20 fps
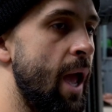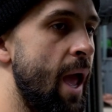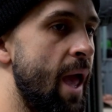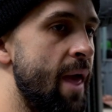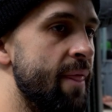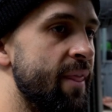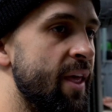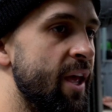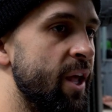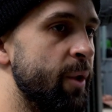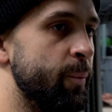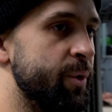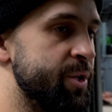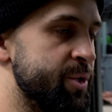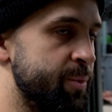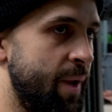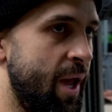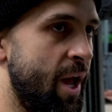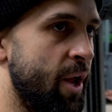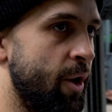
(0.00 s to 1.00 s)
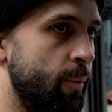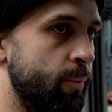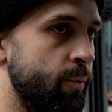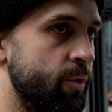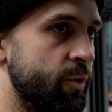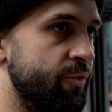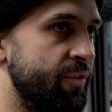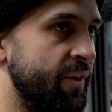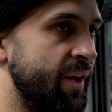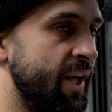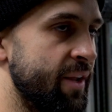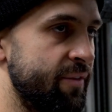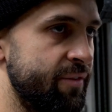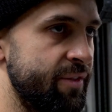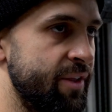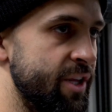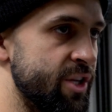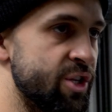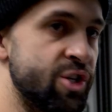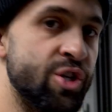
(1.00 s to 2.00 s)
And then once we add our roof and get
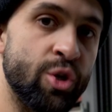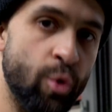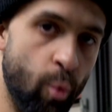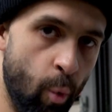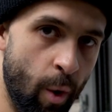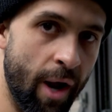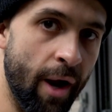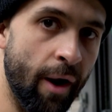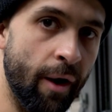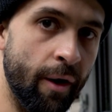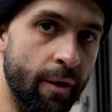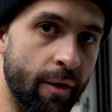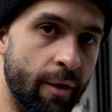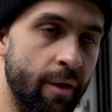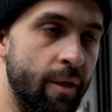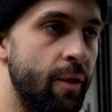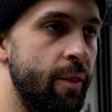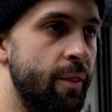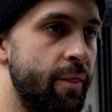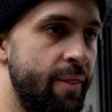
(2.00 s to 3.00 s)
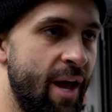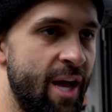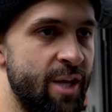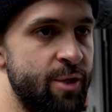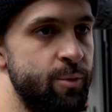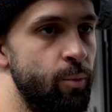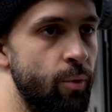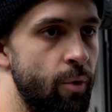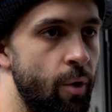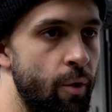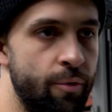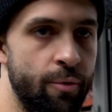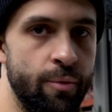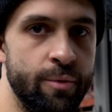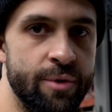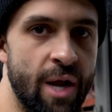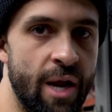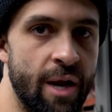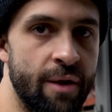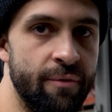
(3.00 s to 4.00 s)
everything squared, that's when we'll go through
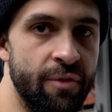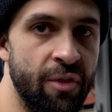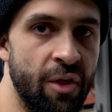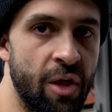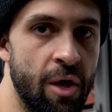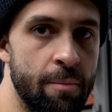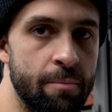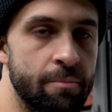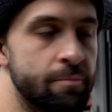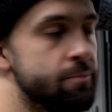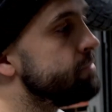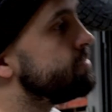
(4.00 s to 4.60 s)
and tighten everything up.